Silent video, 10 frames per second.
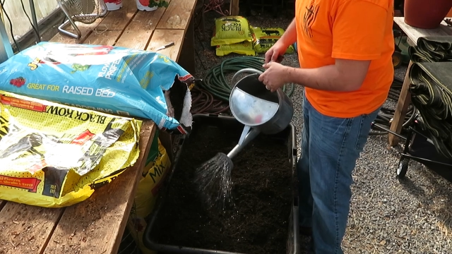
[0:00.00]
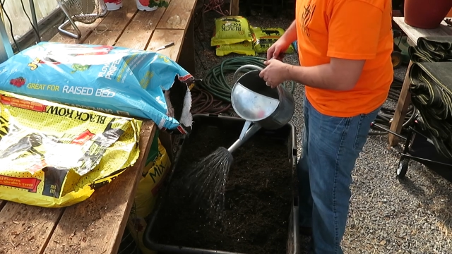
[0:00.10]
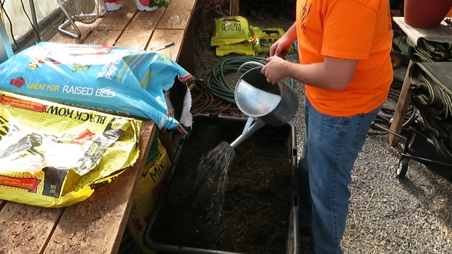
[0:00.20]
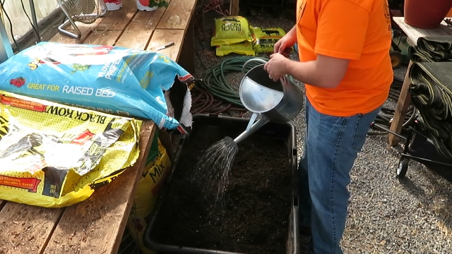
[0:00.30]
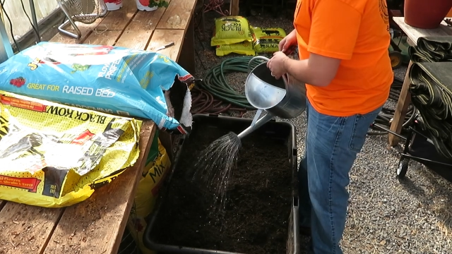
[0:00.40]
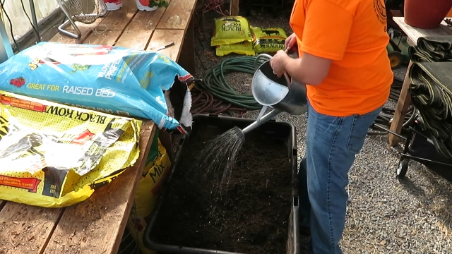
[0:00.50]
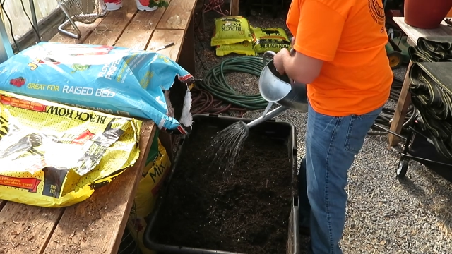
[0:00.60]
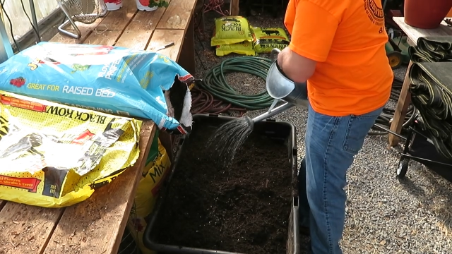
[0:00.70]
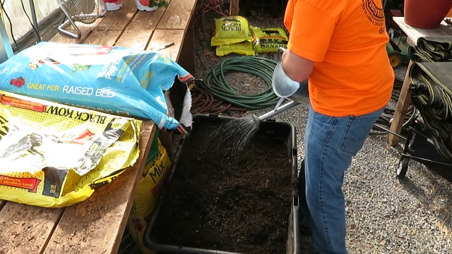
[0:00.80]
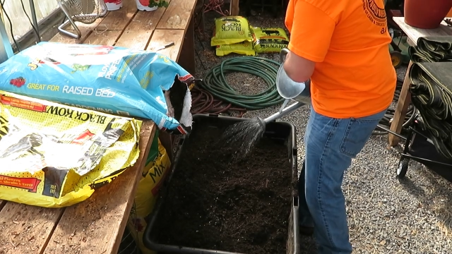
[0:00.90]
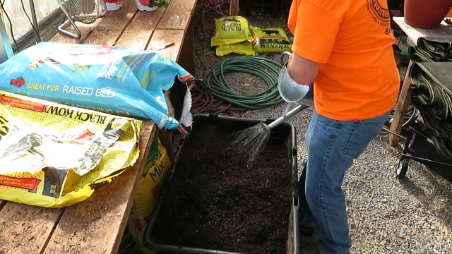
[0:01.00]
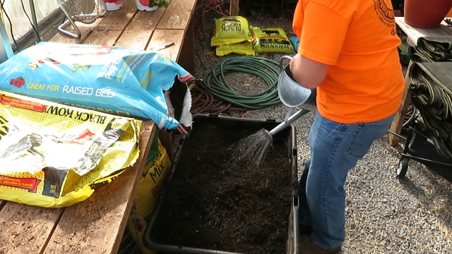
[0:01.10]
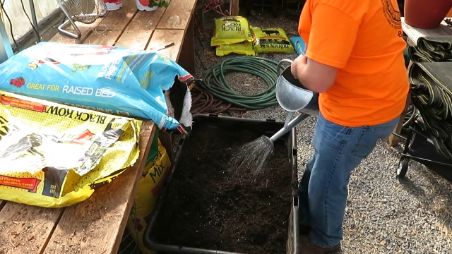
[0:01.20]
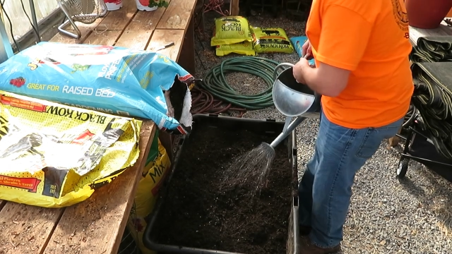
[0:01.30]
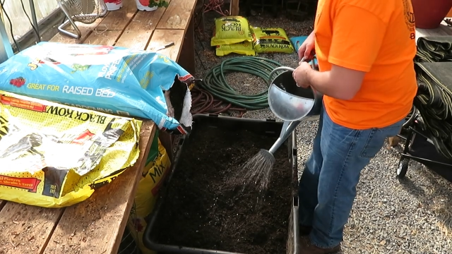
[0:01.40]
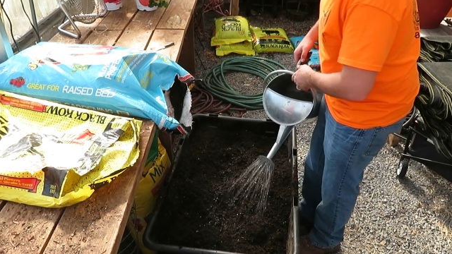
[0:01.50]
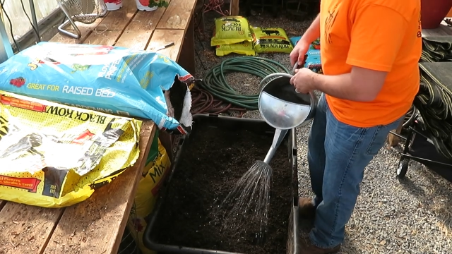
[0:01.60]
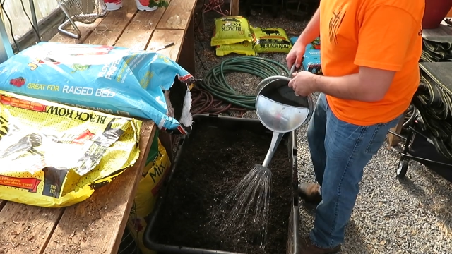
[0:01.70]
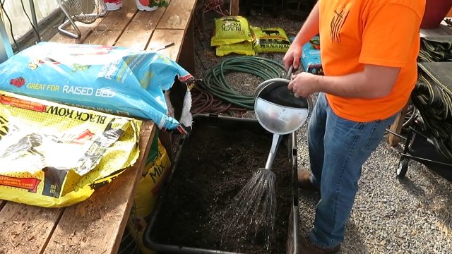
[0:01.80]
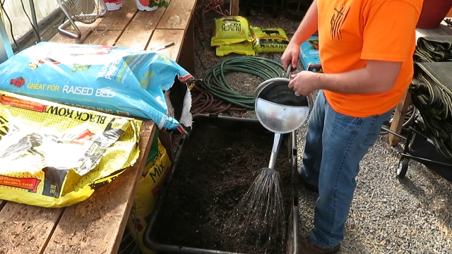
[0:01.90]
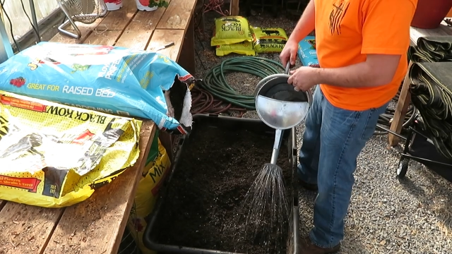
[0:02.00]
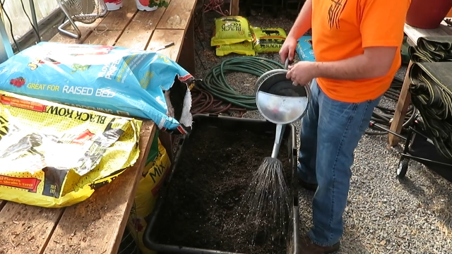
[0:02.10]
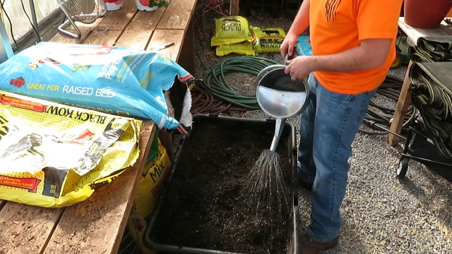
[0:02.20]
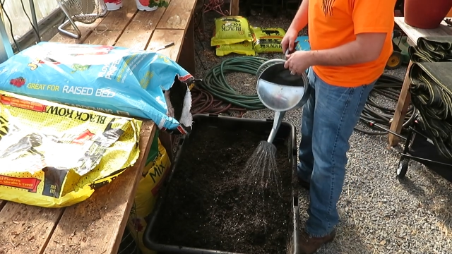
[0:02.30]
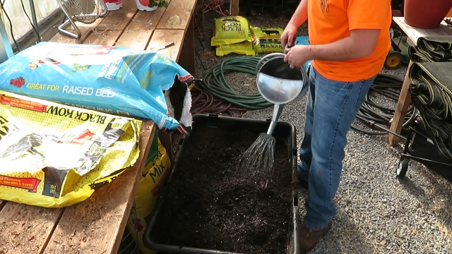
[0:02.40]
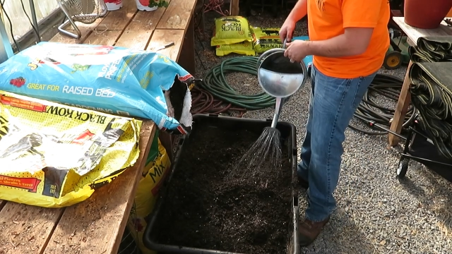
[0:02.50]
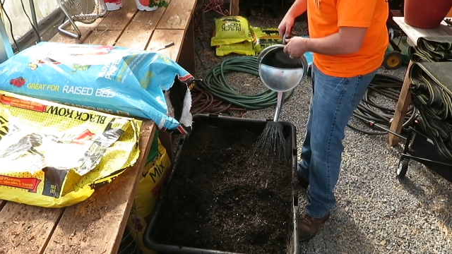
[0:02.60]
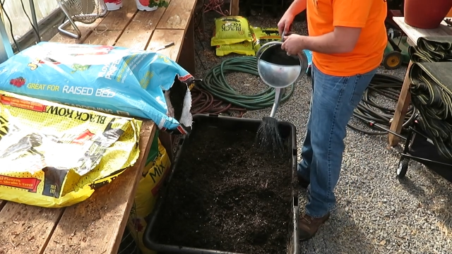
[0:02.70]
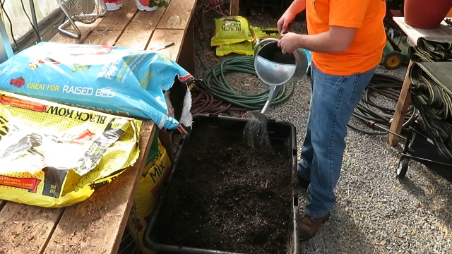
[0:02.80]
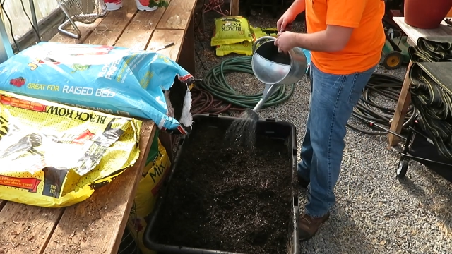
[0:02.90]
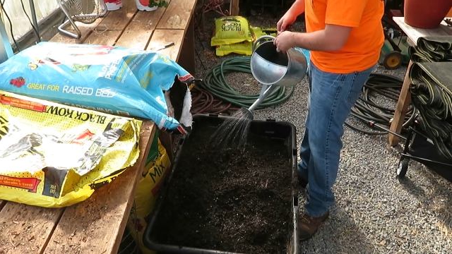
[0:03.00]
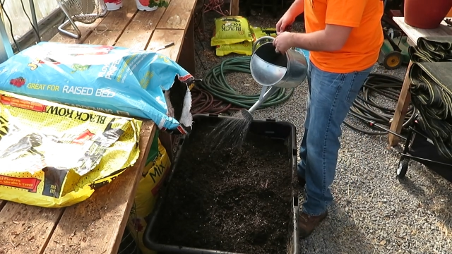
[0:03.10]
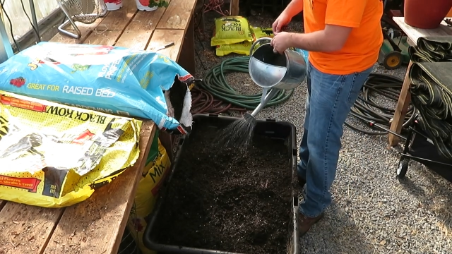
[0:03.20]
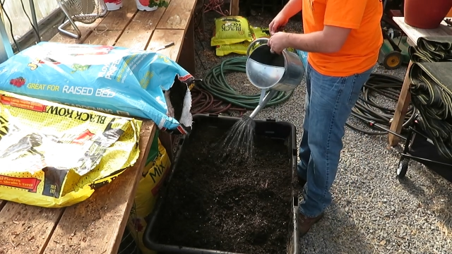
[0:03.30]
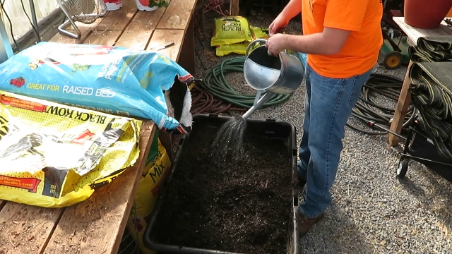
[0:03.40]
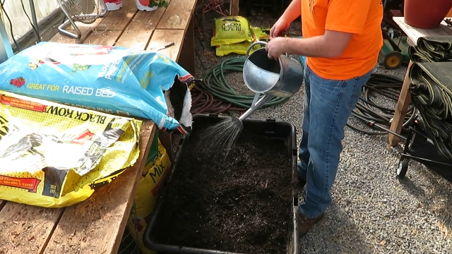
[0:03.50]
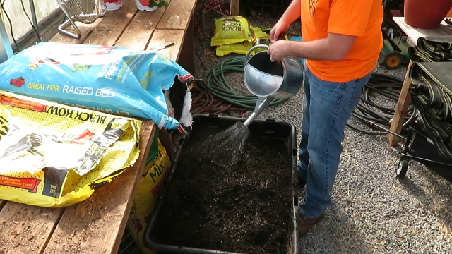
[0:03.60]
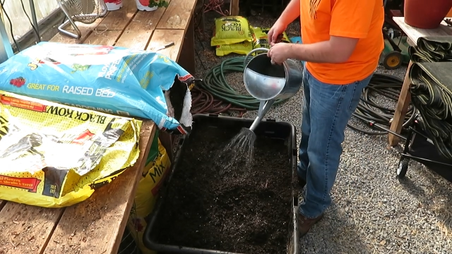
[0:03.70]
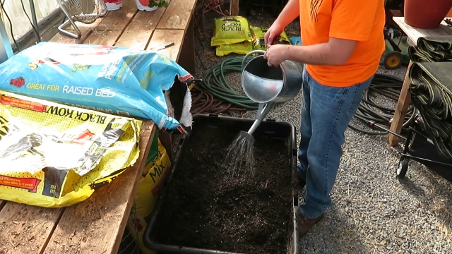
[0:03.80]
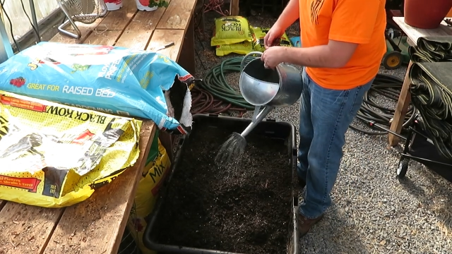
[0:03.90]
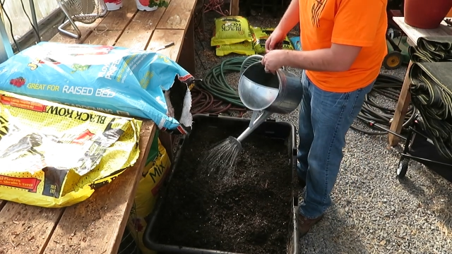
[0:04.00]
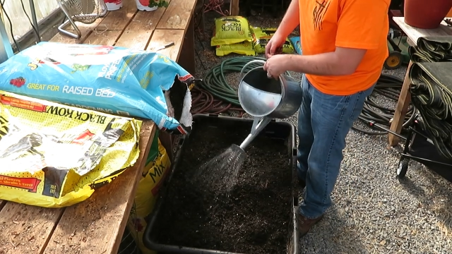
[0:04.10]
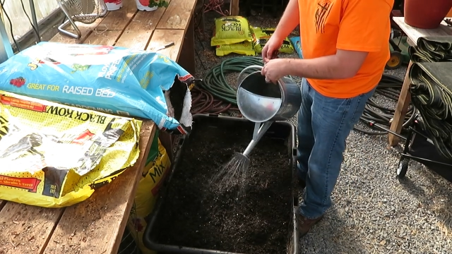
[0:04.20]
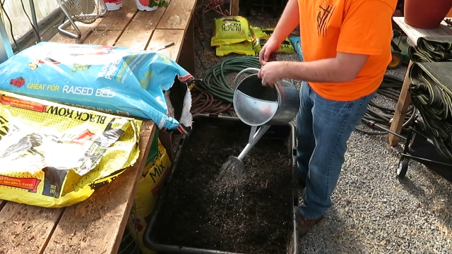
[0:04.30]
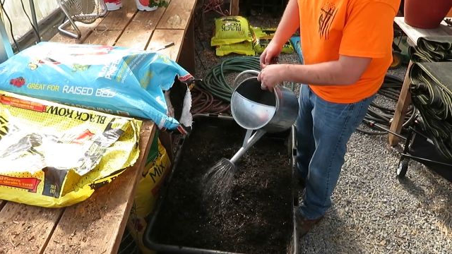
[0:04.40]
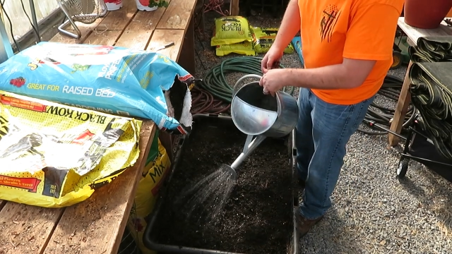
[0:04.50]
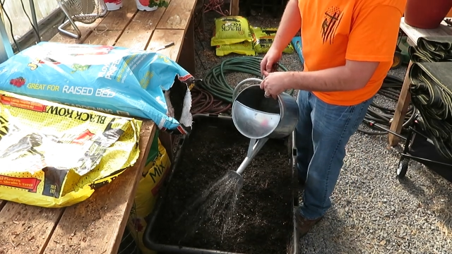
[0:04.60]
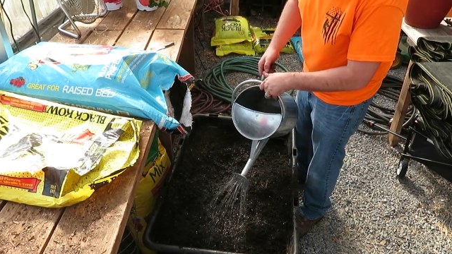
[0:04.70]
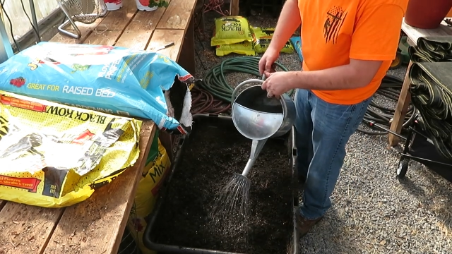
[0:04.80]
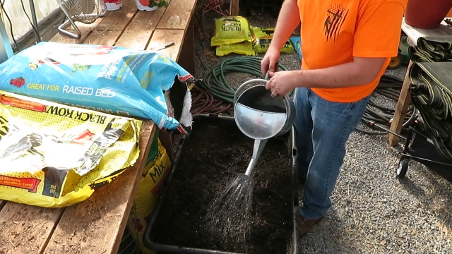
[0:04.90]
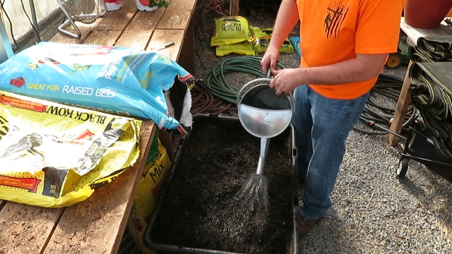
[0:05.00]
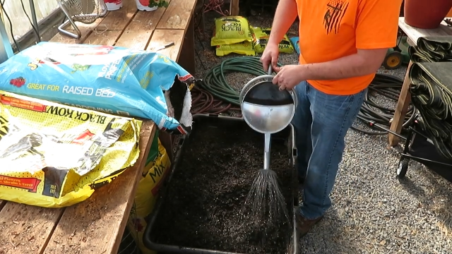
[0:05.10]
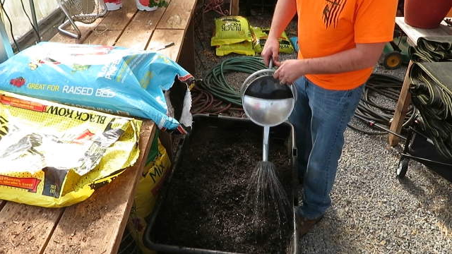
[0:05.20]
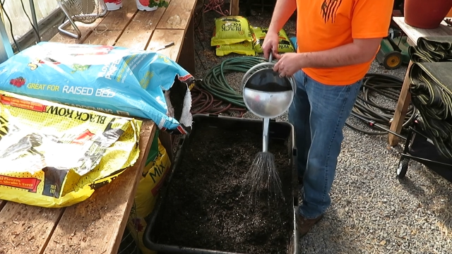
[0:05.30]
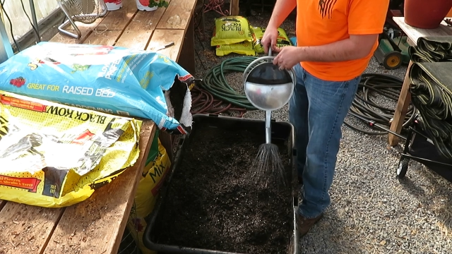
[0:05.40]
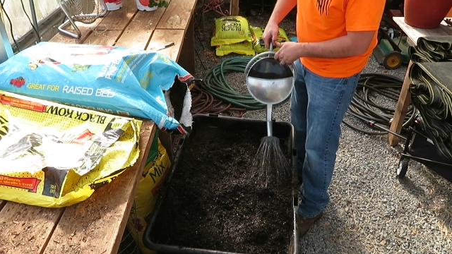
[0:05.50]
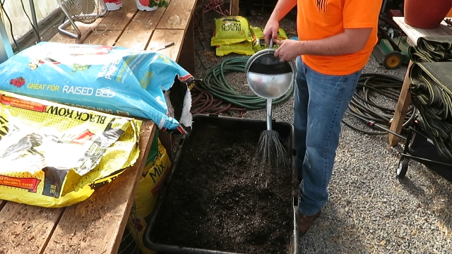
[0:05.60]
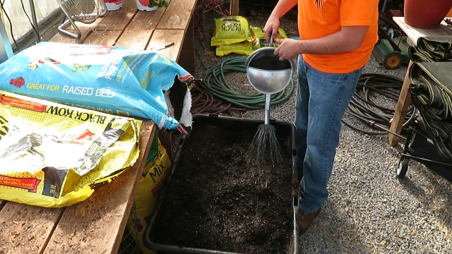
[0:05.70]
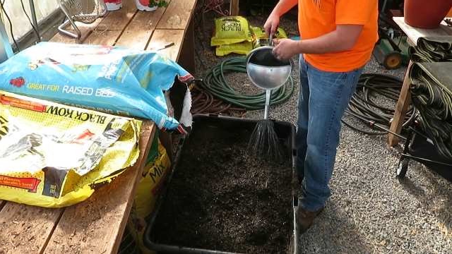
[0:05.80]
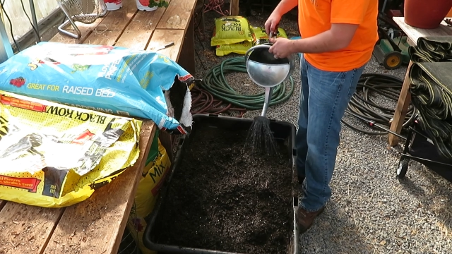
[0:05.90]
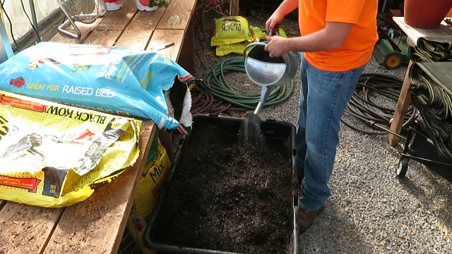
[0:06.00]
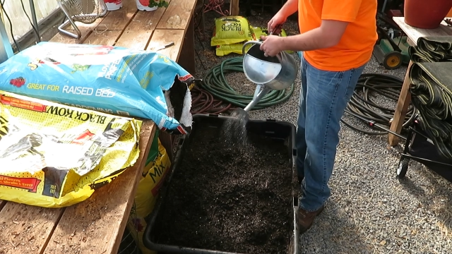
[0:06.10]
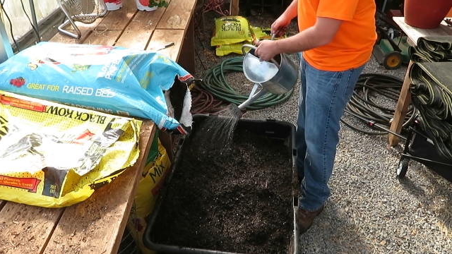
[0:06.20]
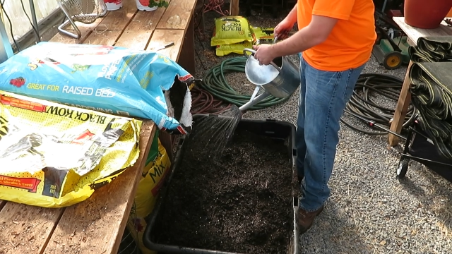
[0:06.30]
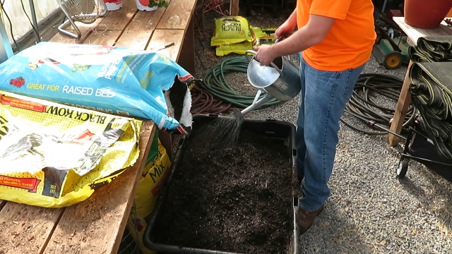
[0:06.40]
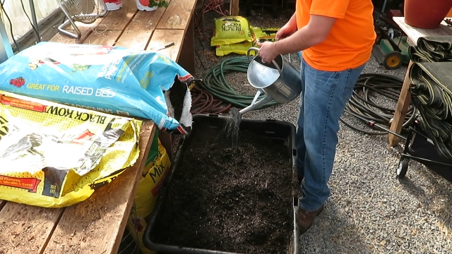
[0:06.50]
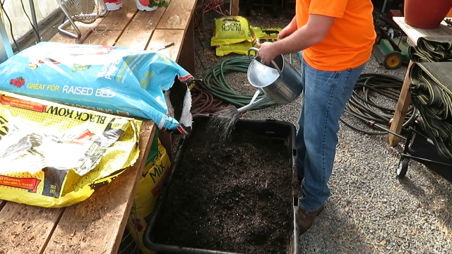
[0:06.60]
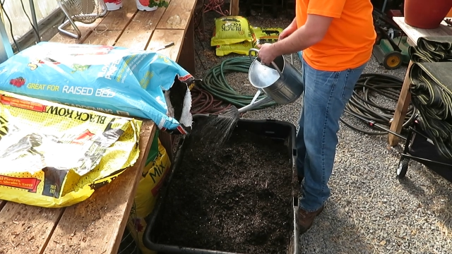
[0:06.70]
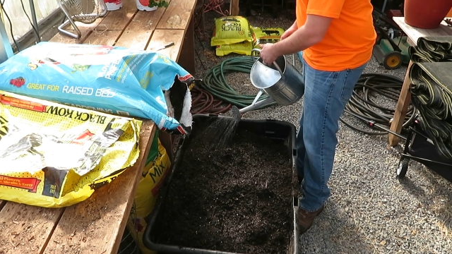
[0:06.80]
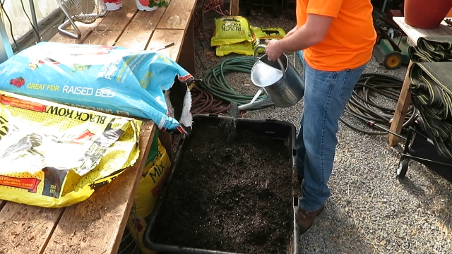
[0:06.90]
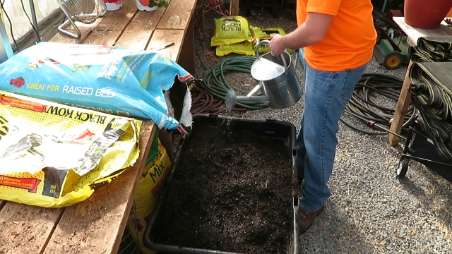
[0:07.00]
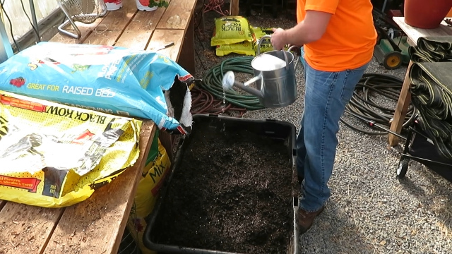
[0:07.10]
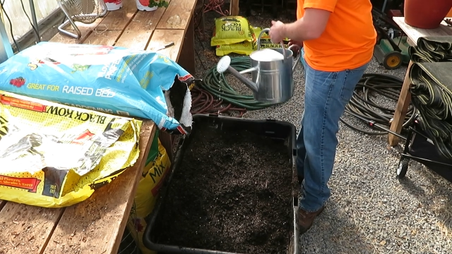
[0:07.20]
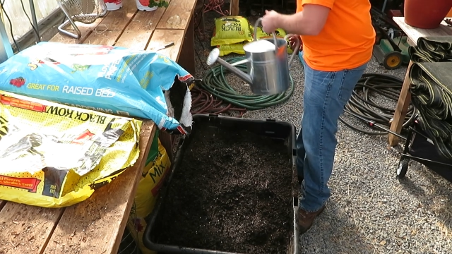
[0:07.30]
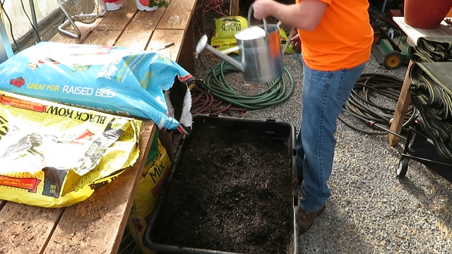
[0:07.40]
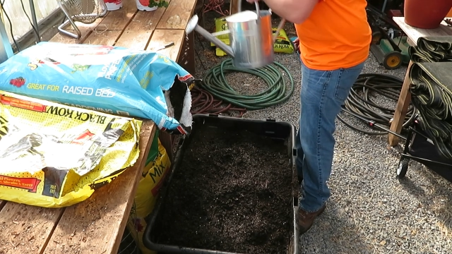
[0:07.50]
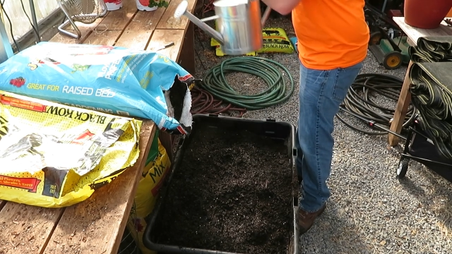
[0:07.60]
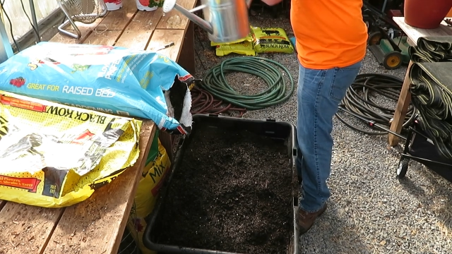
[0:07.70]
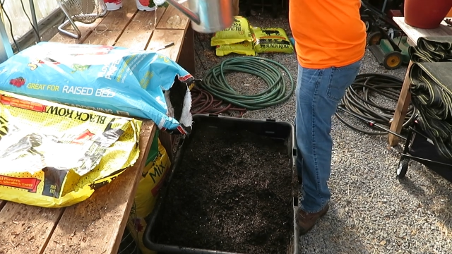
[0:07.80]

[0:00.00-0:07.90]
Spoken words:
No face is visible, so there are no lips to read.